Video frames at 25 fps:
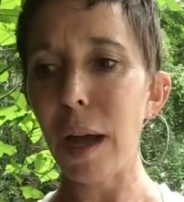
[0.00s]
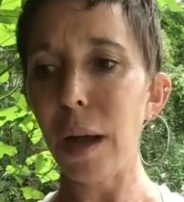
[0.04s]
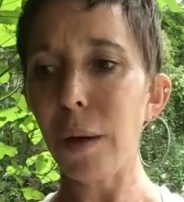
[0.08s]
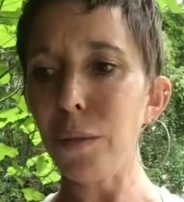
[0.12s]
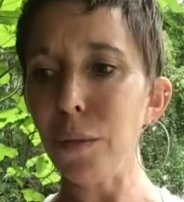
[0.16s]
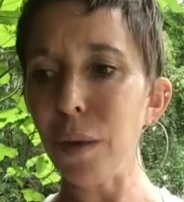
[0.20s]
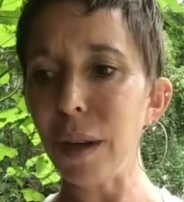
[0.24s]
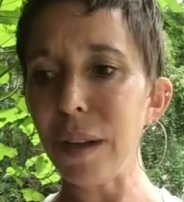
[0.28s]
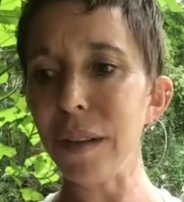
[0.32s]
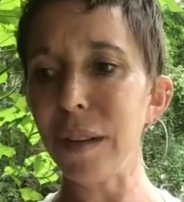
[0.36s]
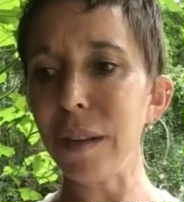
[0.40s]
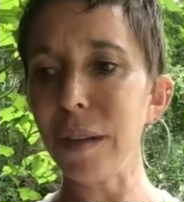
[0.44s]

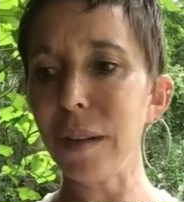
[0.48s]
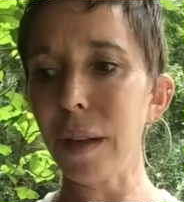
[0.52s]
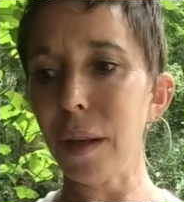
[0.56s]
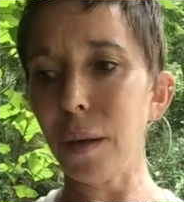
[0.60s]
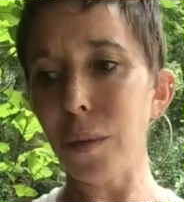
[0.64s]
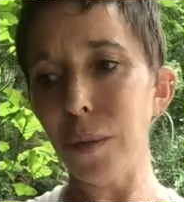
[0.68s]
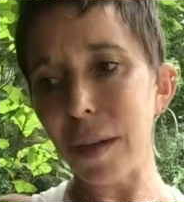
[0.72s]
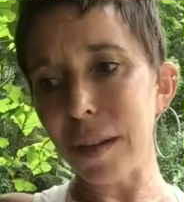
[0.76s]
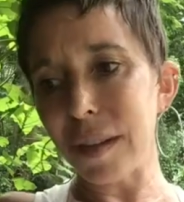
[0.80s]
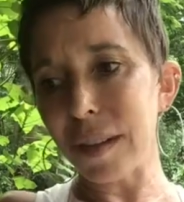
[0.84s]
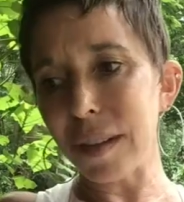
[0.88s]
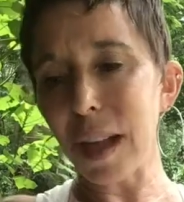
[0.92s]

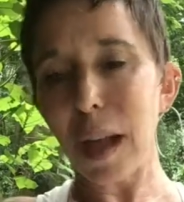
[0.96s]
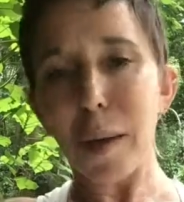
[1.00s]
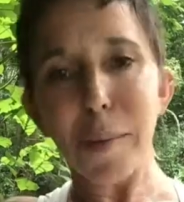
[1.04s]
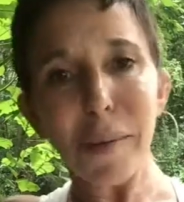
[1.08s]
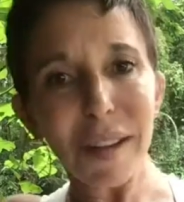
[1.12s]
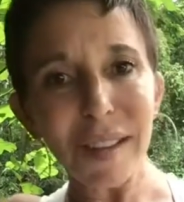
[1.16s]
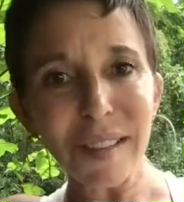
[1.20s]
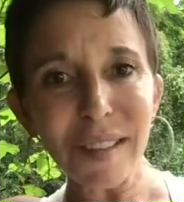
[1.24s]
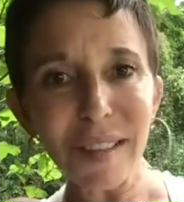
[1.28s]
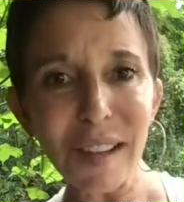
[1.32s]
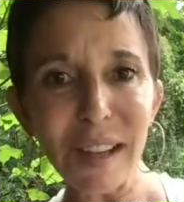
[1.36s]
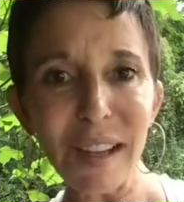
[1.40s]
was
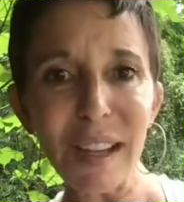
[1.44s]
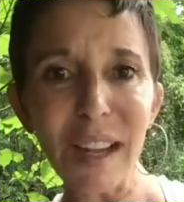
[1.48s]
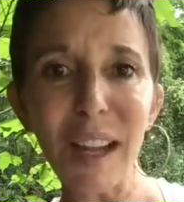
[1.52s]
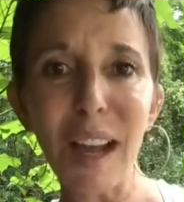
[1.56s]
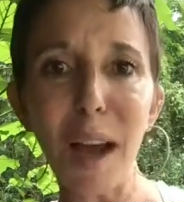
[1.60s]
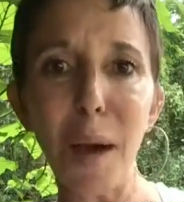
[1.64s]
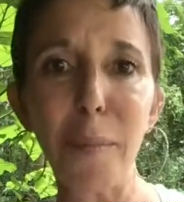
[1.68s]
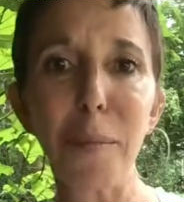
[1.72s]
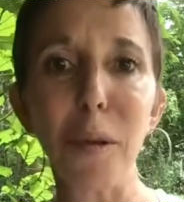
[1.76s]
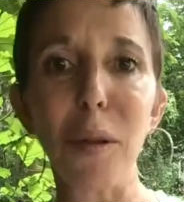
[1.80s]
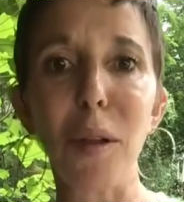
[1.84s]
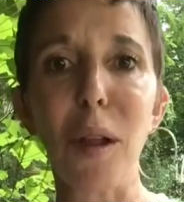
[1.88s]
coming, sneaking
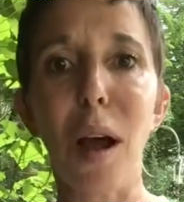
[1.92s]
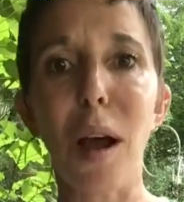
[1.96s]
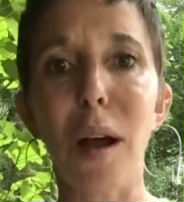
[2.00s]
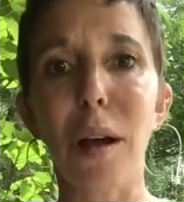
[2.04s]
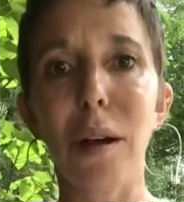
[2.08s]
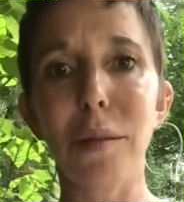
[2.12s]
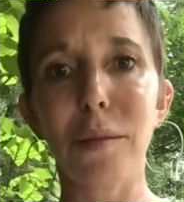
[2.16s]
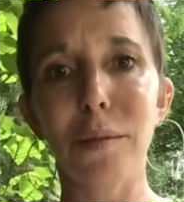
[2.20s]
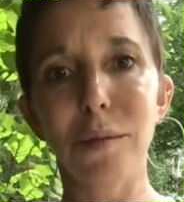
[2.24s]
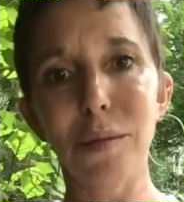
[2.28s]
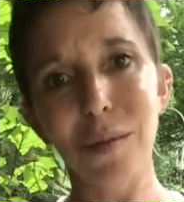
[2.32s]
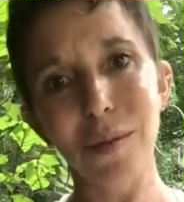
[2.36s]
up
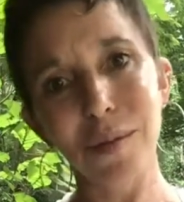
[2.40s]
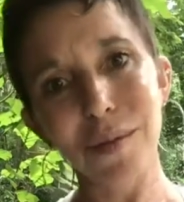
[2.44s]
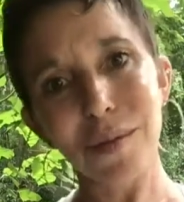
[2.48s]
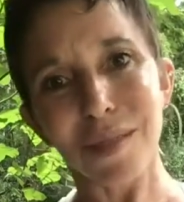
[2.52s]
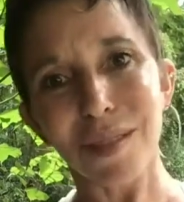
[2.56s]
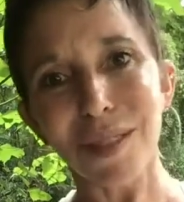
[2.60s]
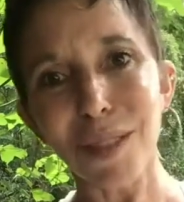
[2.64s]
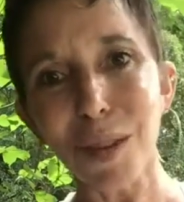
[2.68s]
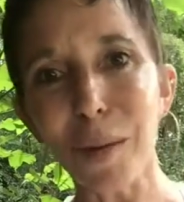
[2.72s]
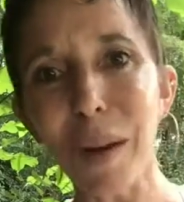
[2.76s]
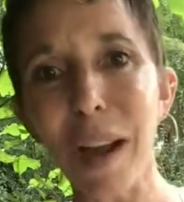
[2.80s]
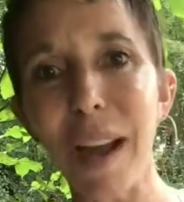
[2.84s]
along
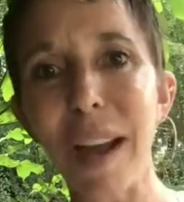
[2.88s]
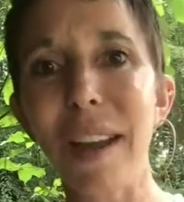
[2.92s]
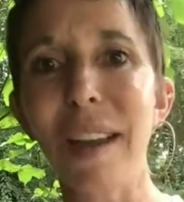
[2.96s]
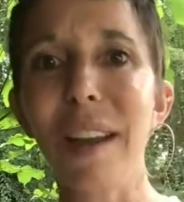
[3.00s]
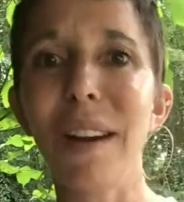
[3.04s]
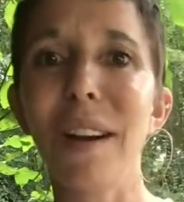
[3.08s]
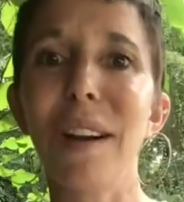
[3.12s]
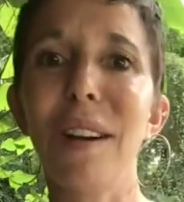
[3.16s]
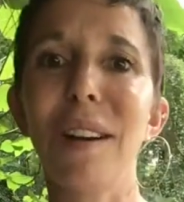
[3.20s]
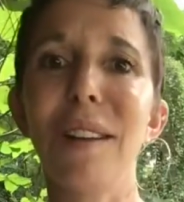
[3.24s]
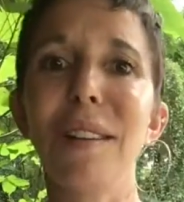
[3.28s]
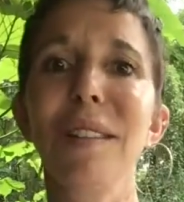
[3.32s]
the way
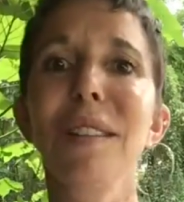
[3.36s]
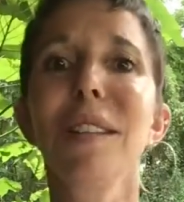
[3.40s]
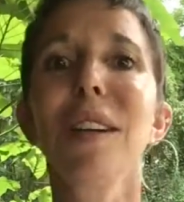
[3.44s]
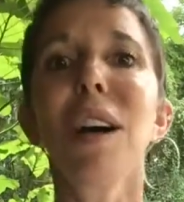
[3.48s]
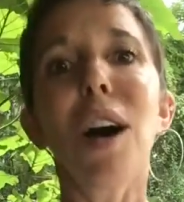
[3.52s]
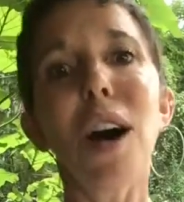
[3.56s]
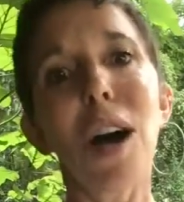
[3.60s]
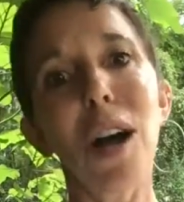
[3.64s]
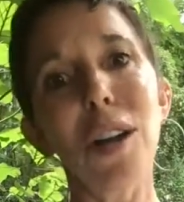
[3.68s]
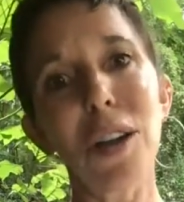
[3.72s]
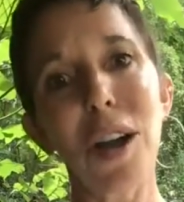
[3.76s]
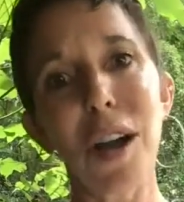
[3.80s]
here,
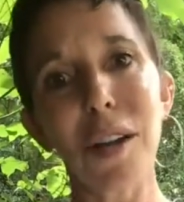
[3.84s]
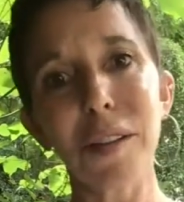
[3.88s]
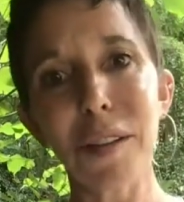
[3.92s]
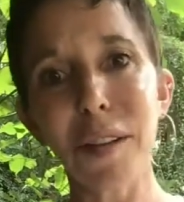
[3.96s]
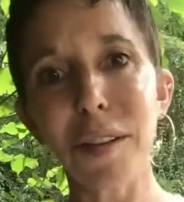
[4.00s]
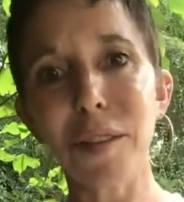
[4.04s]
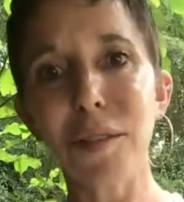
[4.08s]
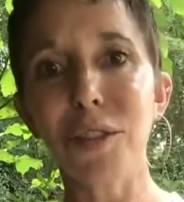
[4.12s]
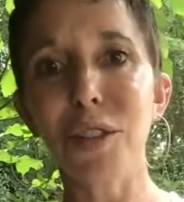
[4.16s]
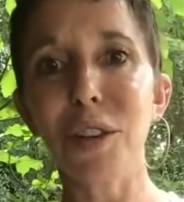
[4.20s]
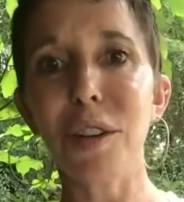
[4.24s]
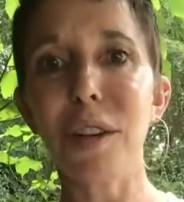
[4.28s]
along
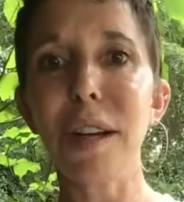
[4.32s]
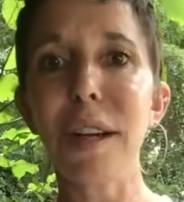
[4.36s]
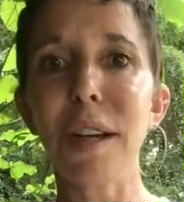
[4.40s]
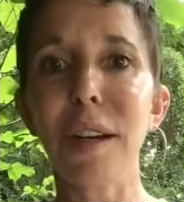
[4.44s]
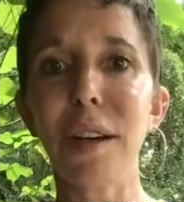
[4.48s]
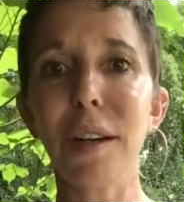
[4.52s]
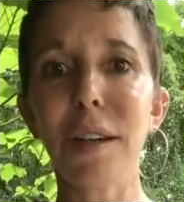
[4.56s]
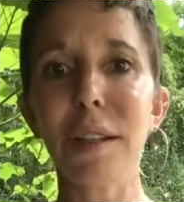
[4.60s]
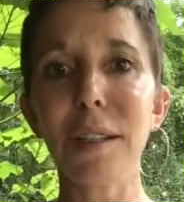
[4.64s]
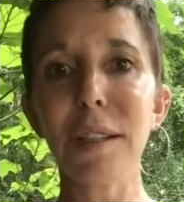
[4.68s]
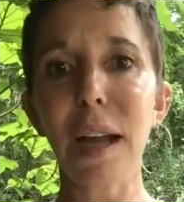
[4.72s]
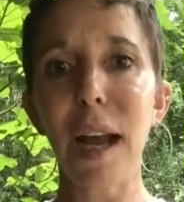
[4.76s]
this journey
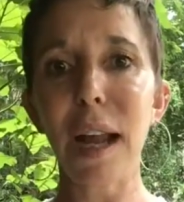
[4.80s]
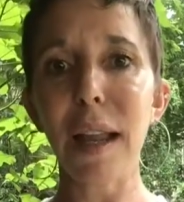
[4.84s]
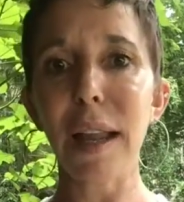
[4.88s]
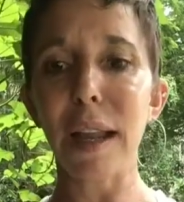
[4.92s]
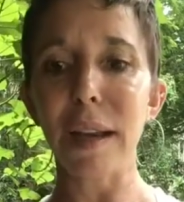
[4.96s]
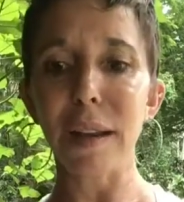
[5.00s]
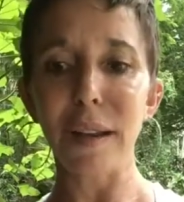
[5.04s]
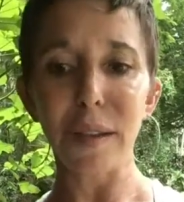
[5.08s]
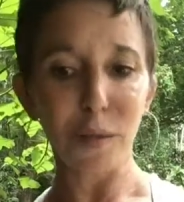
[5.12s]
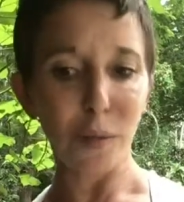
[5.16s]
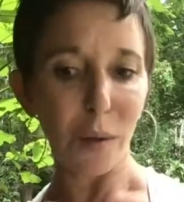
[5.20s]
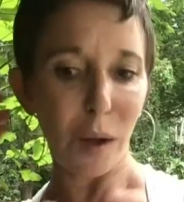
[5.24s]
here in
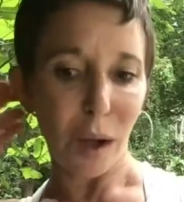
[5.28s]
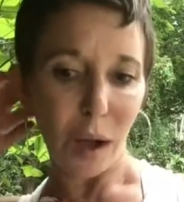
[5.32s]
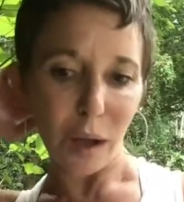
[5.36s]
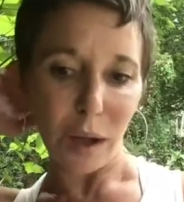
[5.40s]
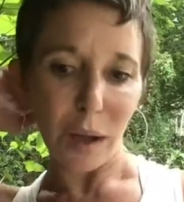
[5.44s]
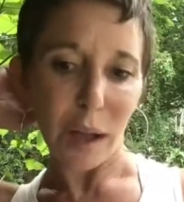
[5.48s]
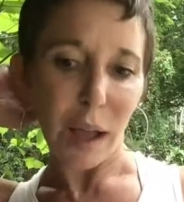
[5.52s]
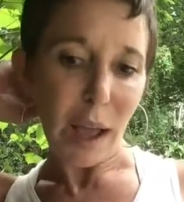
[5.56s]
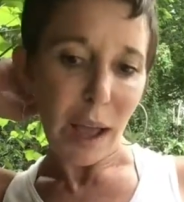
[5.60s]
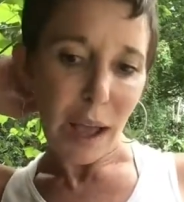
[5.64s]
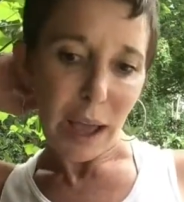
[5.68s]
Thailand as well.